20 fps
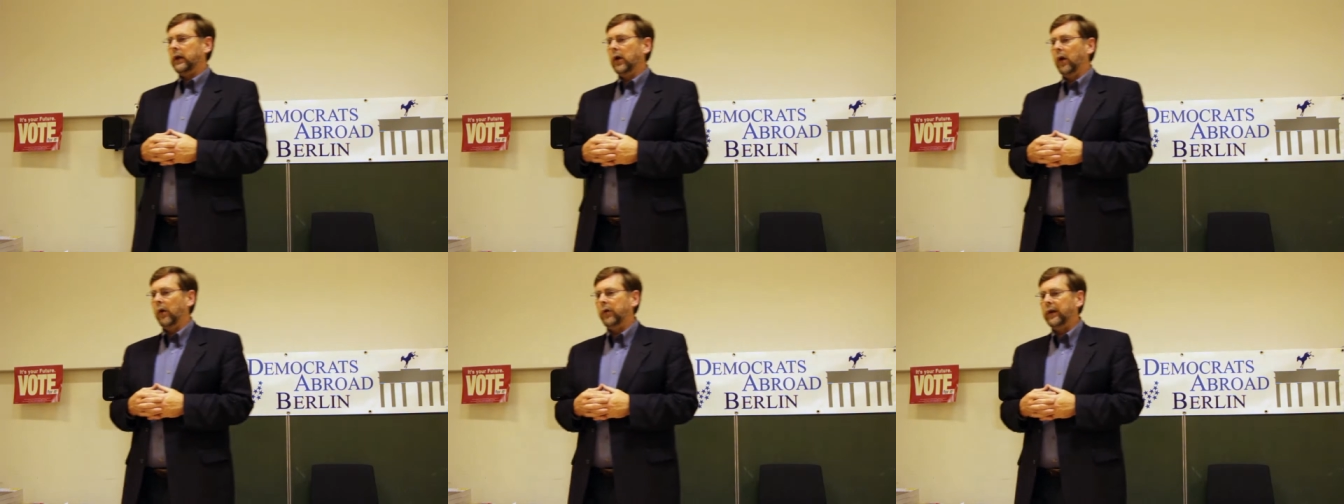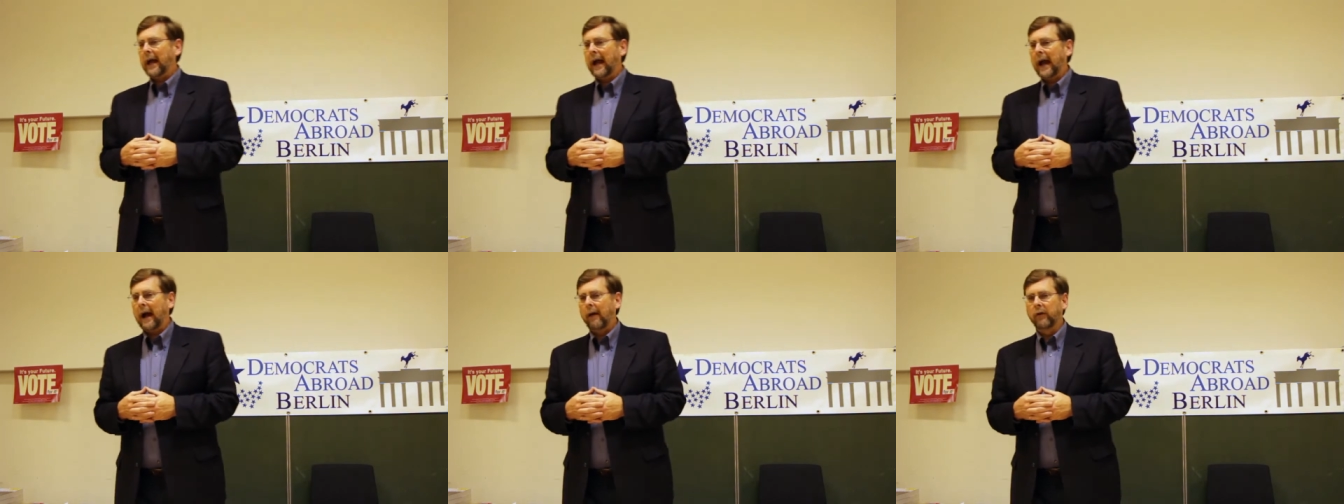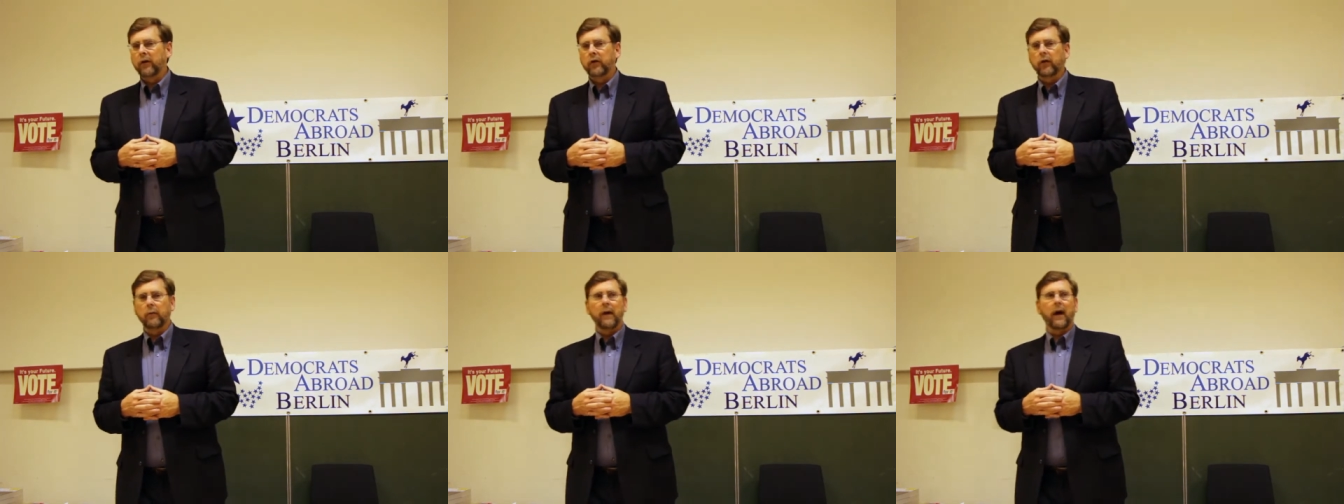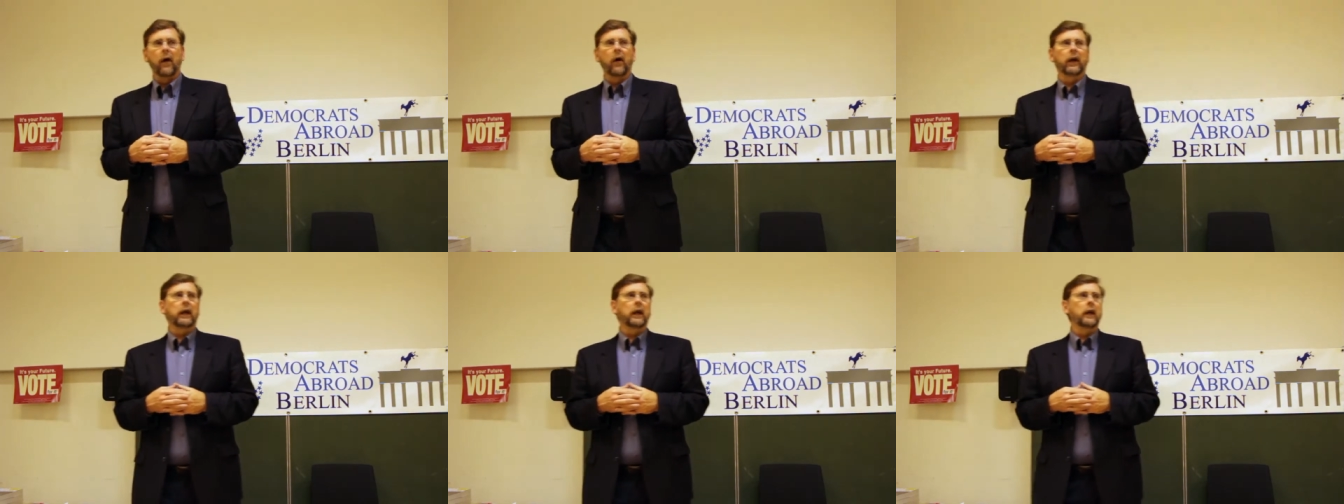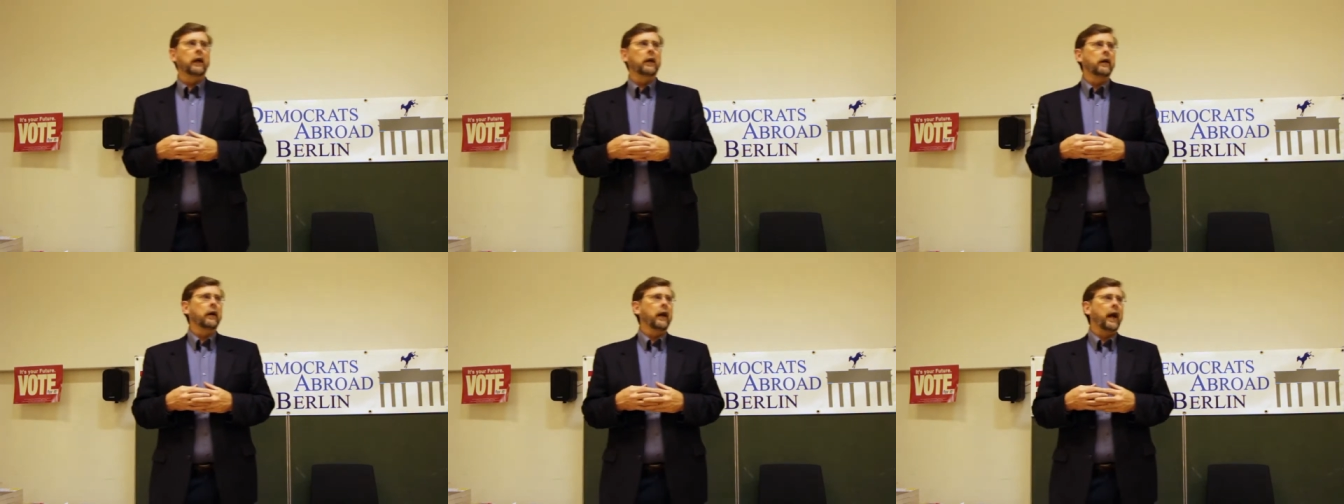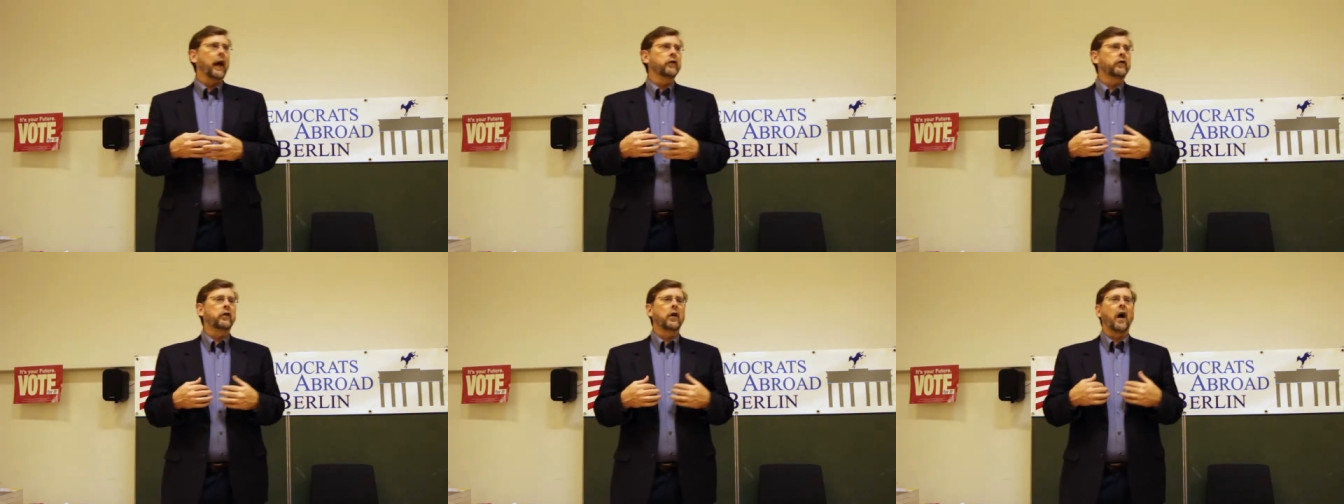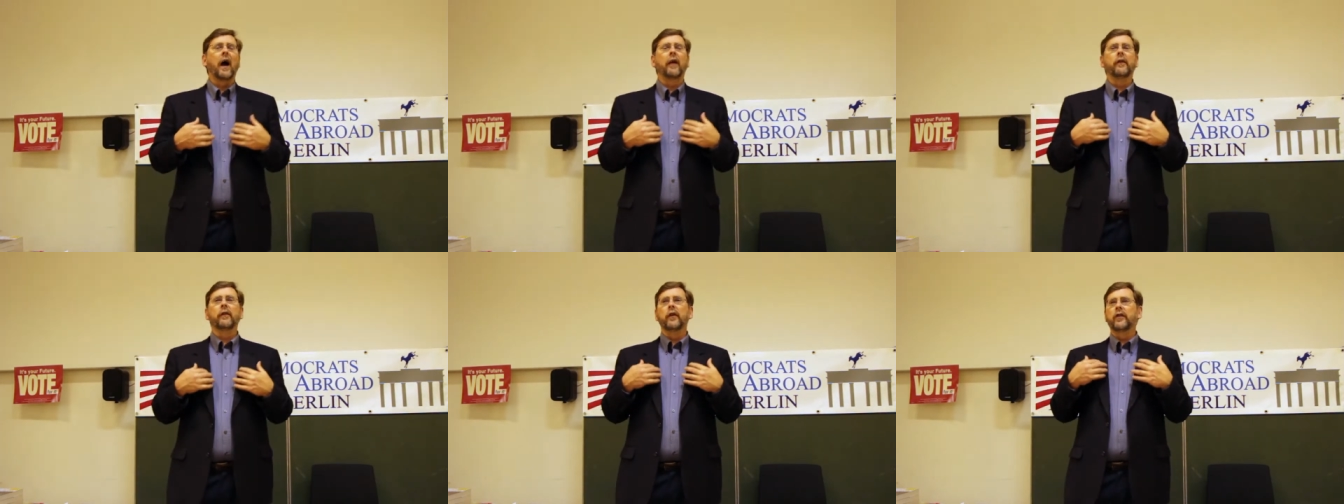know, the average American has
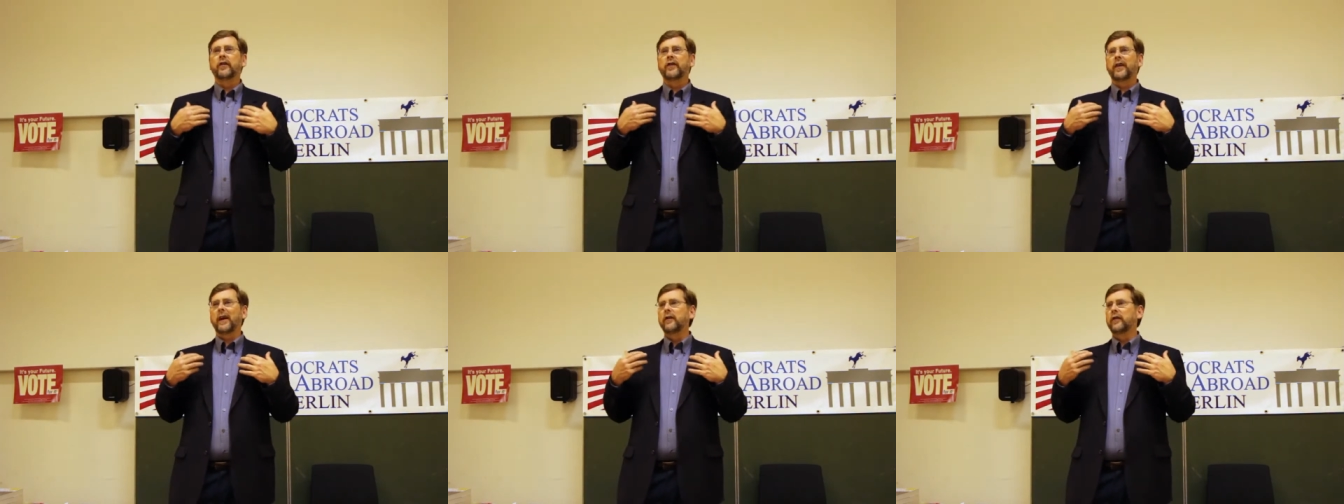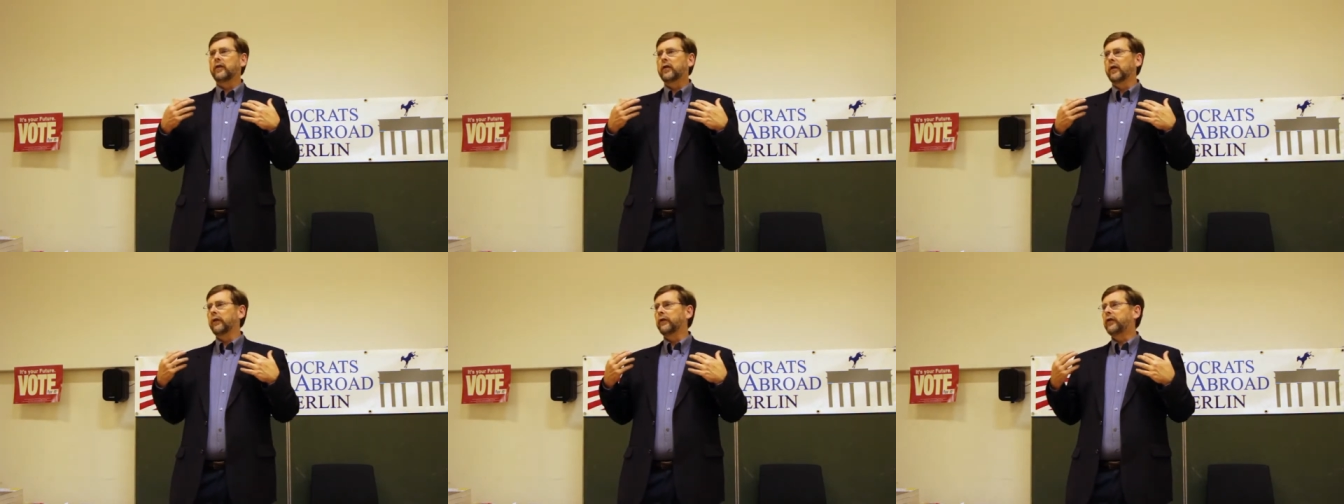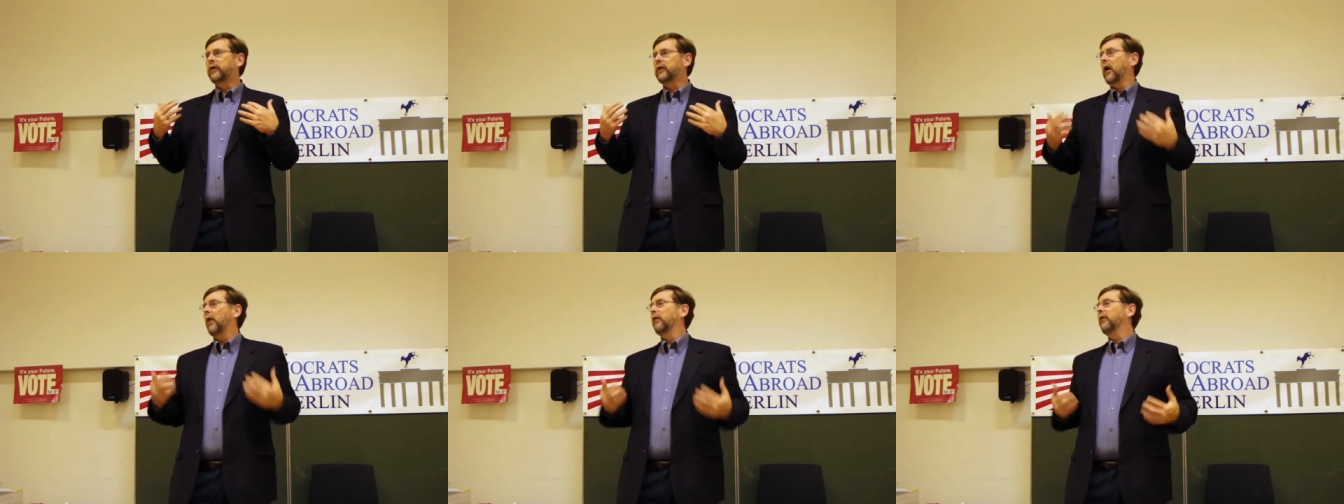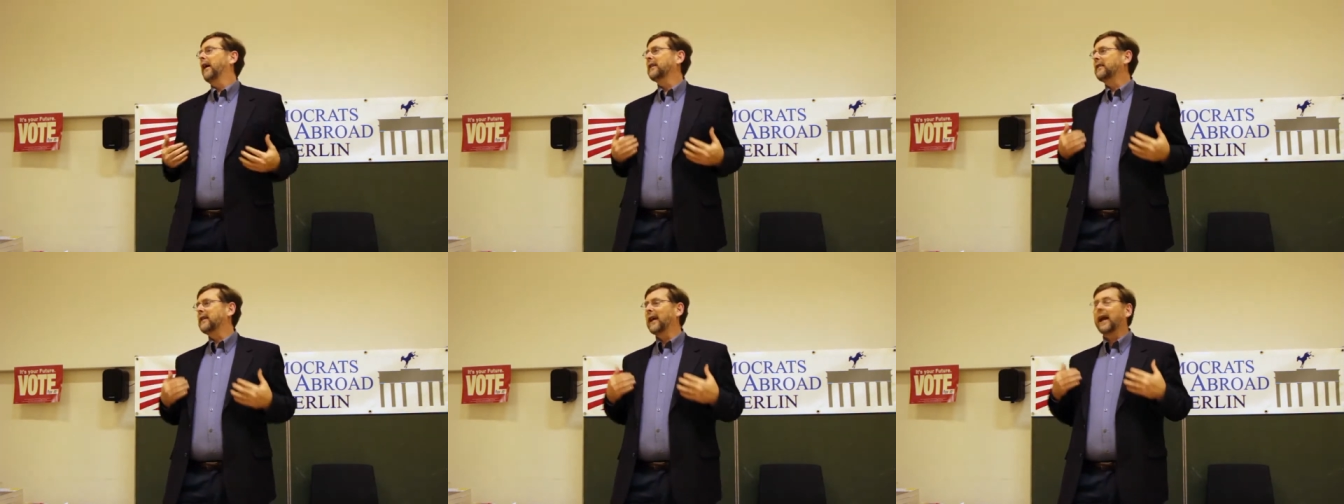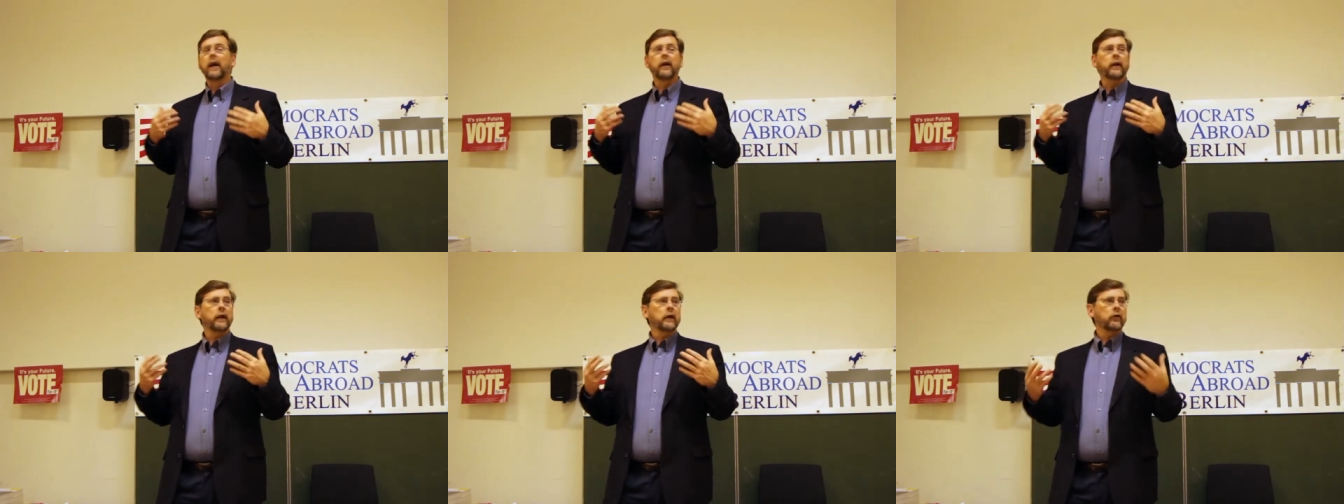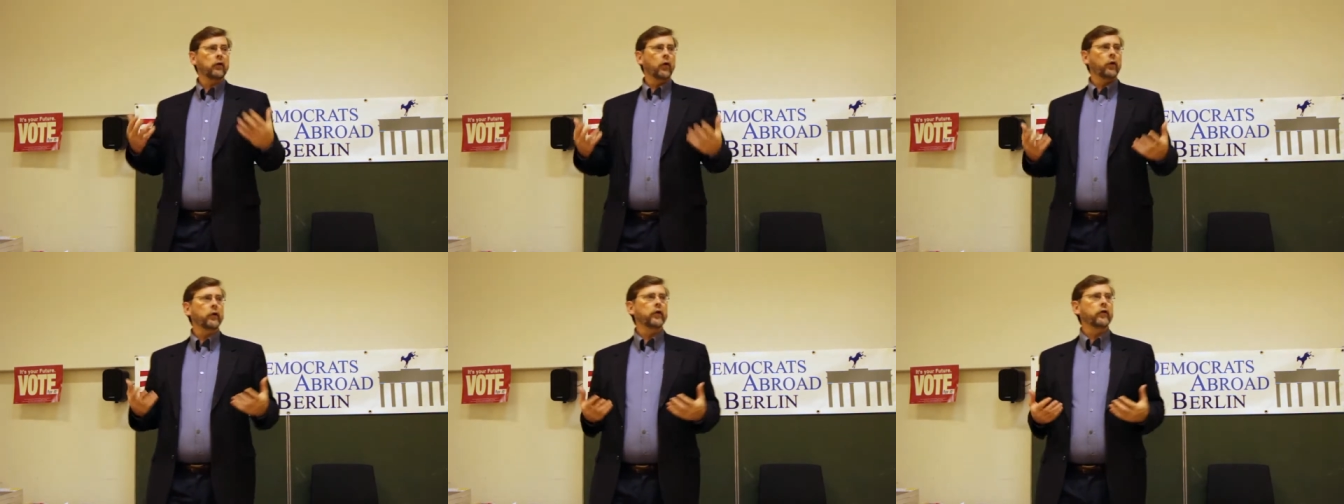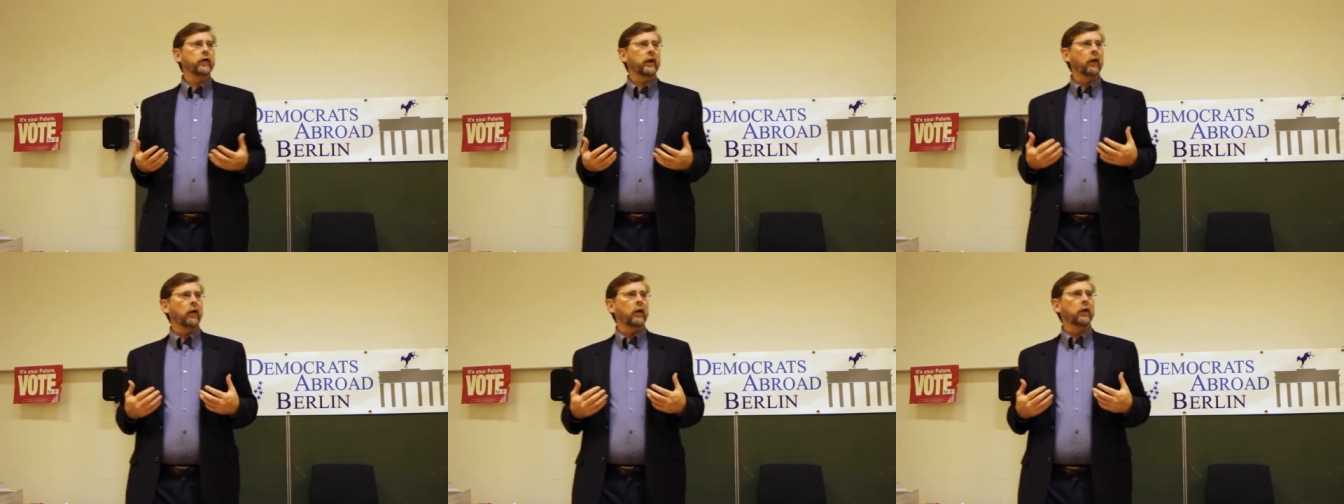gotten their sense of self-identity during
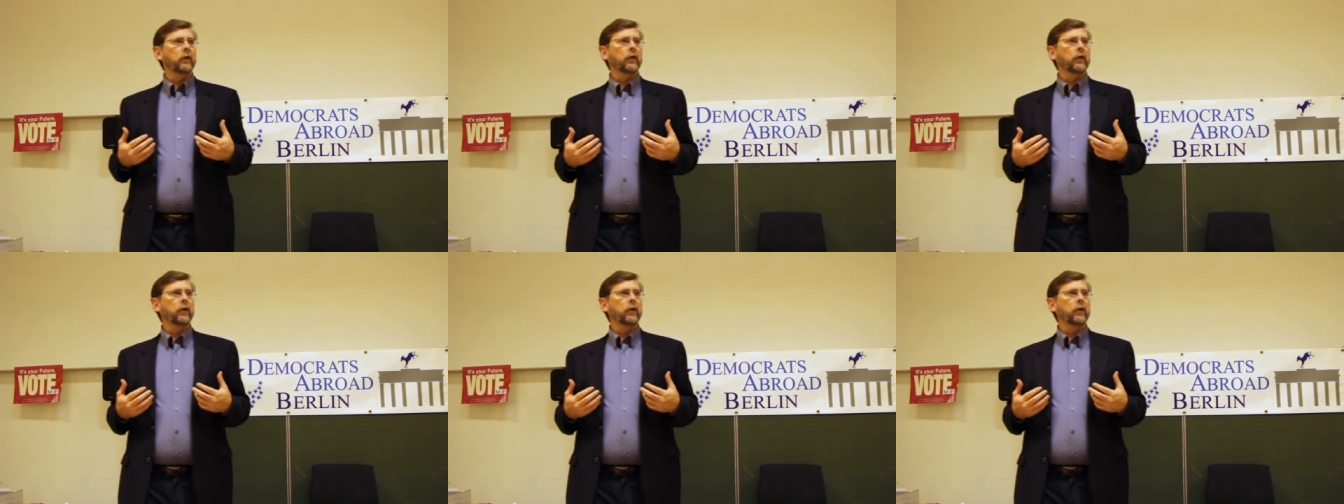this era.